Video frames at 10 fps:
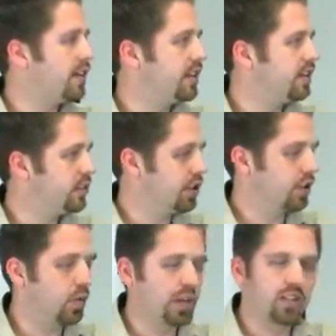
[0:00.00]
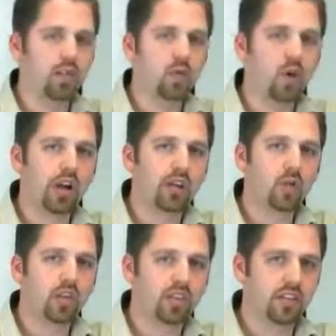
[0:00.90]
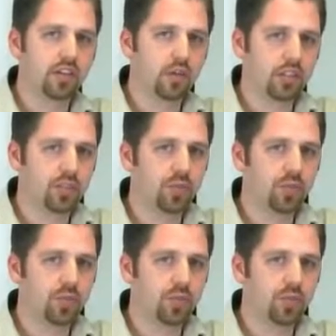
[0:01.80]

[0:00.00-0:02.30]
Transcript: is a good question on why you'd want the increased